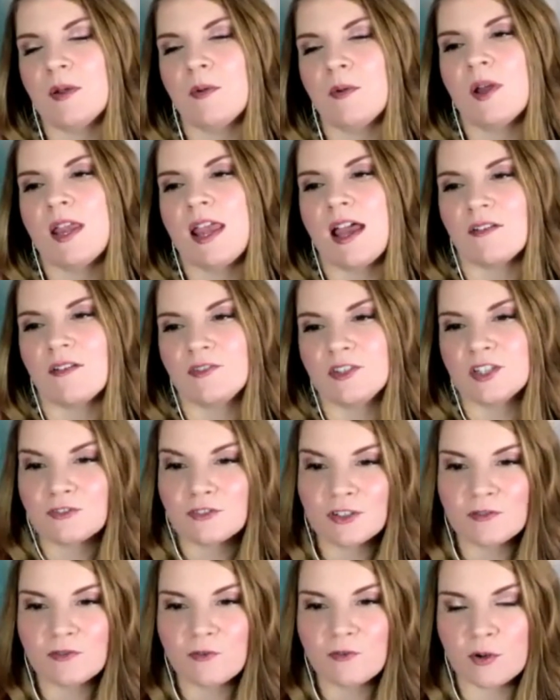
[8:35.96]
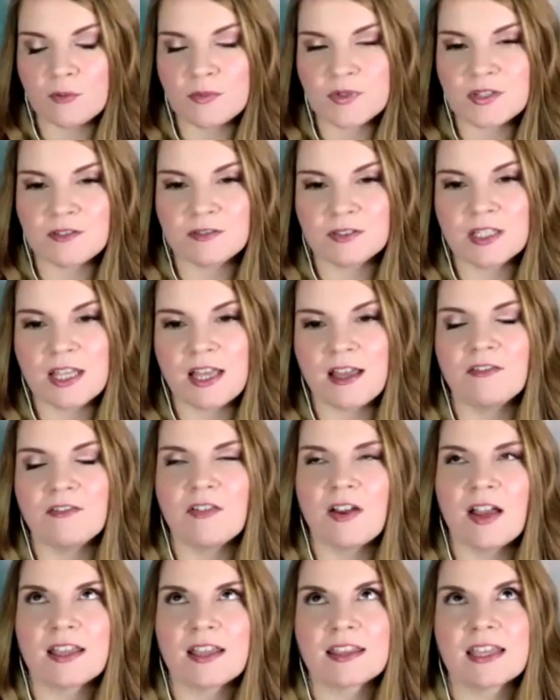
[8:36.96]
then we, we have different forms of
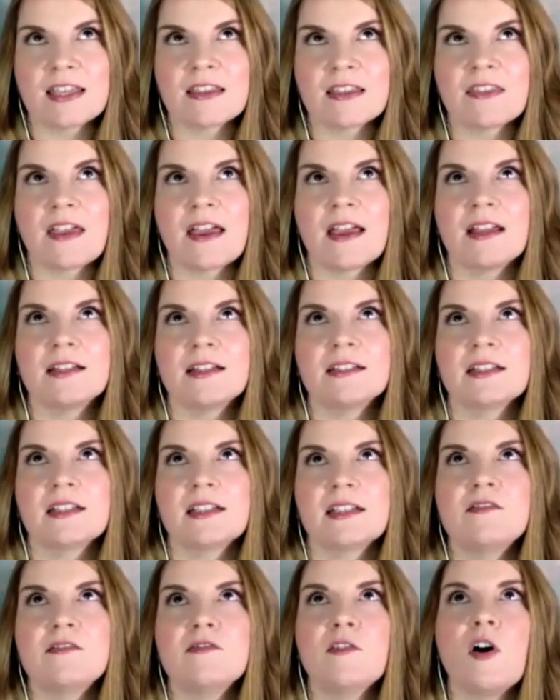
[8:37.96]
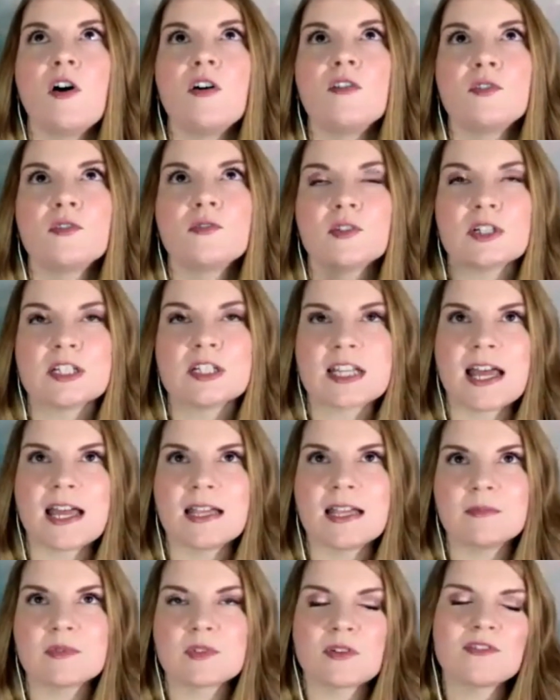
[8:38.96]
love, I think, that evolve over
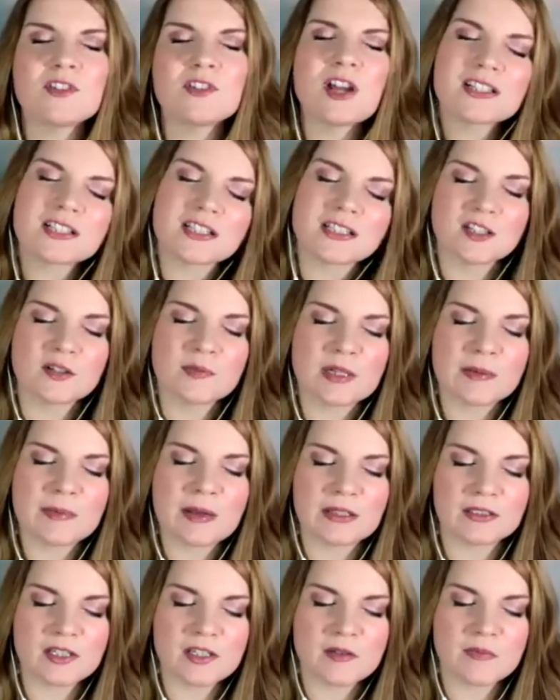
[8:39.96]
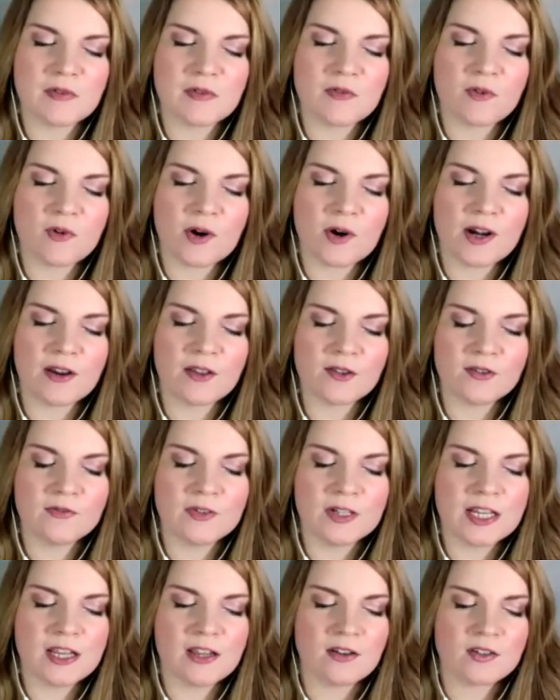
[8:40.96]
time. So I've talked a little bit about this before in
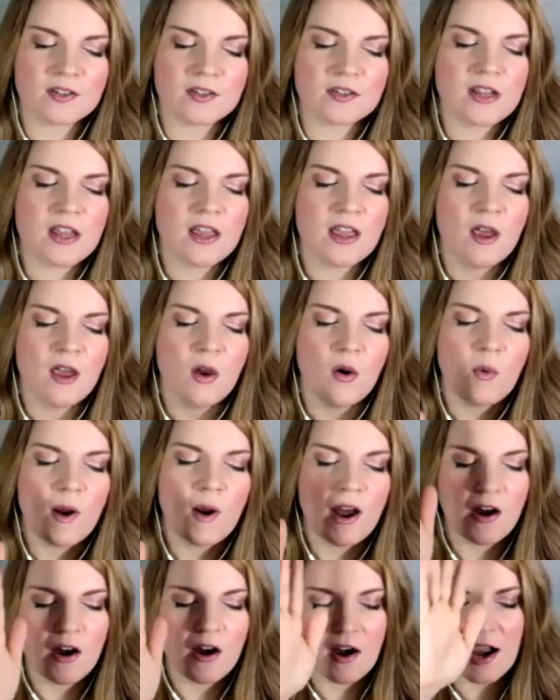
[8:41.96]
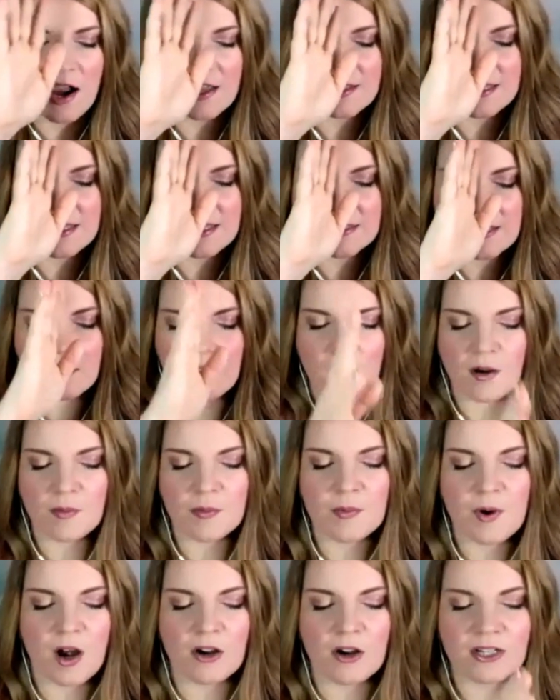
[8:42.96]
other videos, where I think that
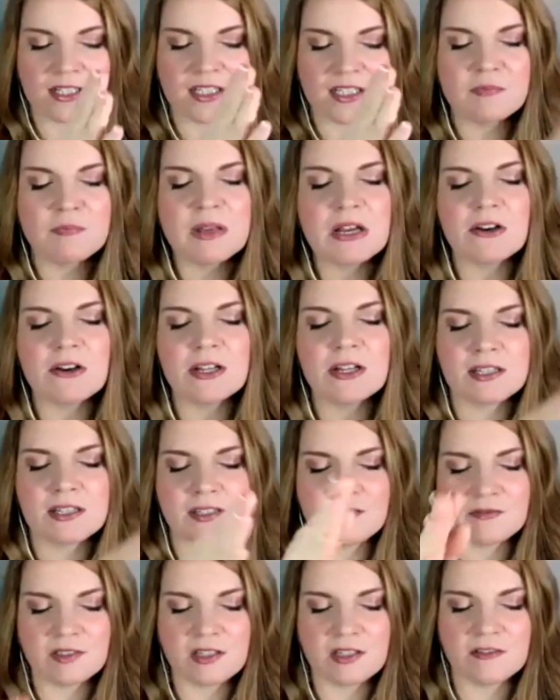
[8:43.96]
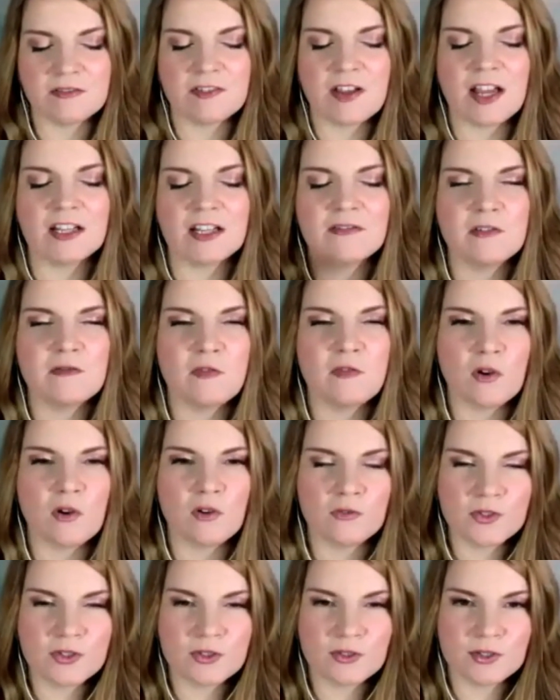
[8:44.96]
our, our experience of love kind of
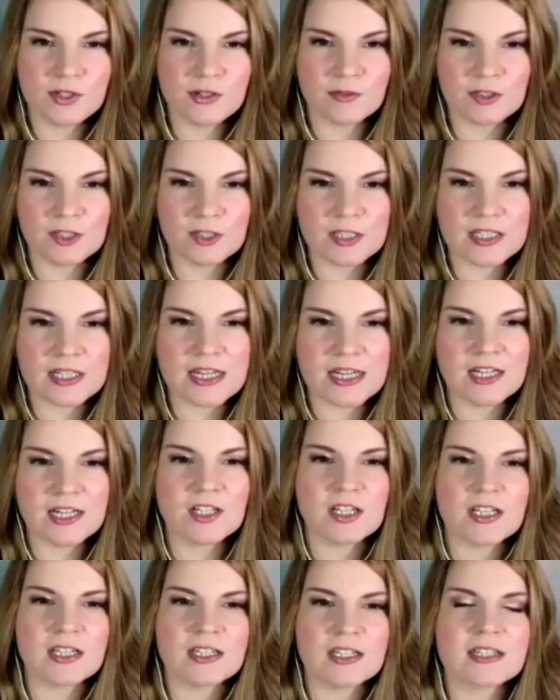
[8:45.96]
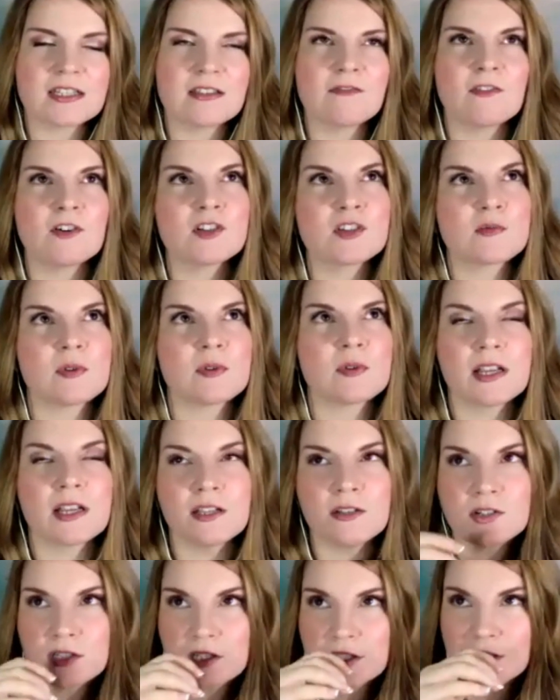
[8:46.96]
evolves through different stages. The first one
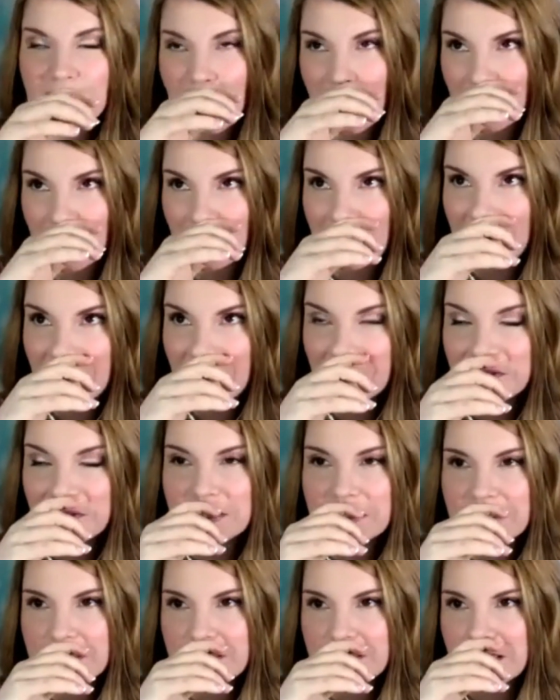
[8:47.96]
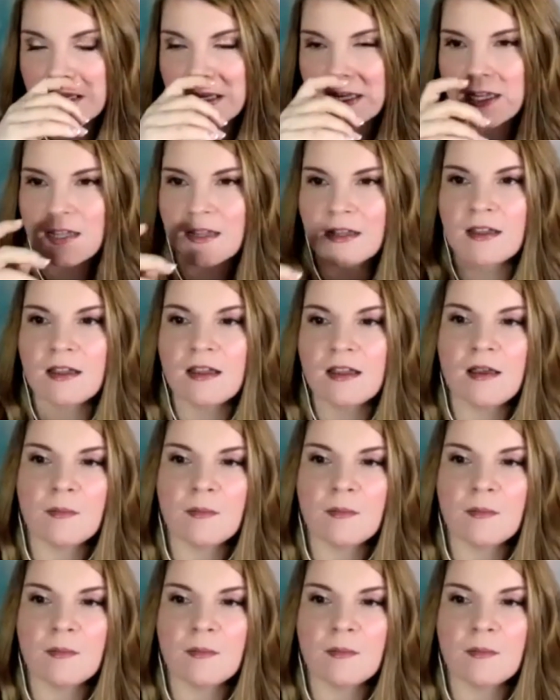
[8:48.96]
I usually talk about is like